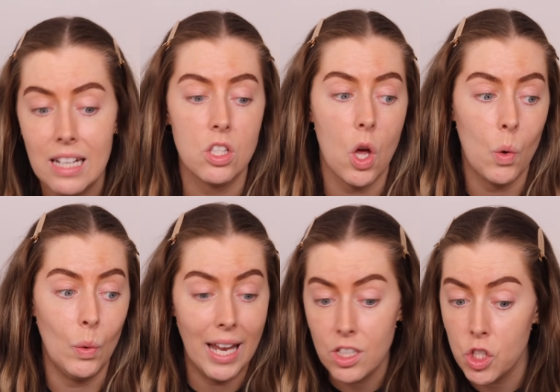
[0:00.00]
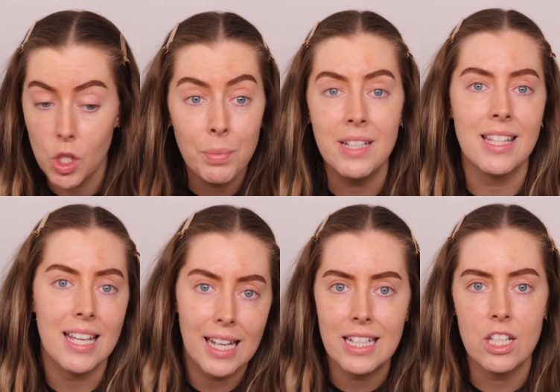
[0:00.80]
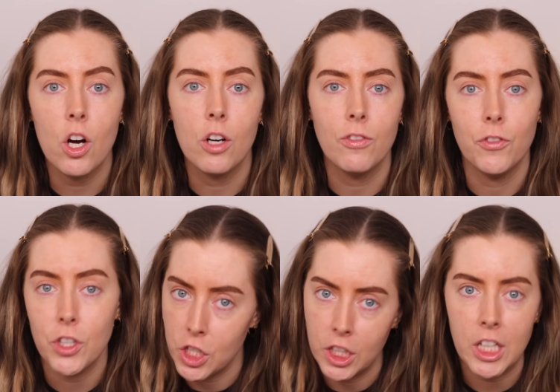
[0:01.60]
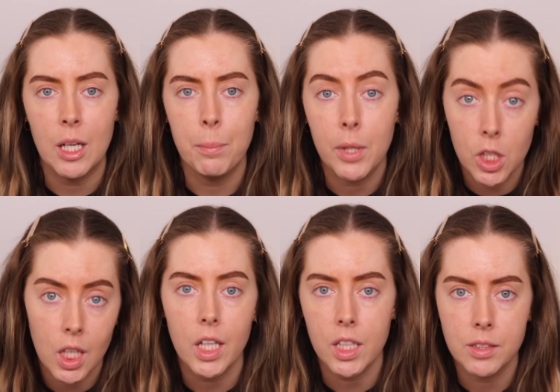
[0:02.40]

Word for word: So, let's jump into the case of Virginia McCulloch.